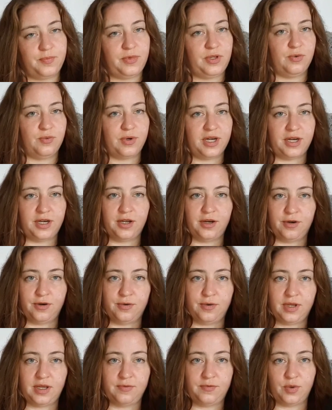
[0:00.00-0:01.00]
You want to
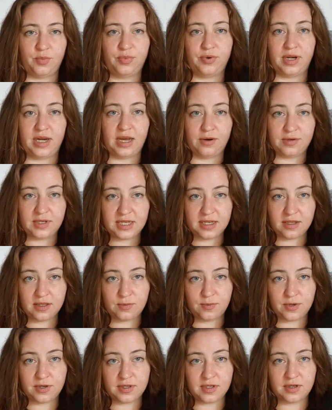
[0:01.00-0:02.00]
know if you're pronouncing
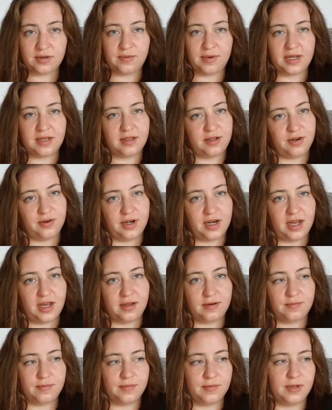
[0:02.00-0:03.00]
the words correctly or
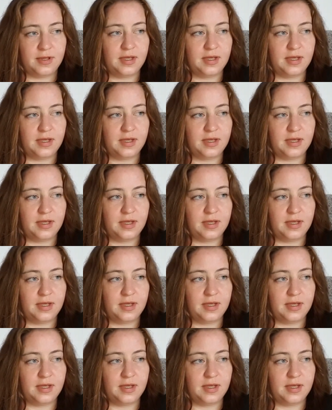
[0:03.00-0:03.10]
not.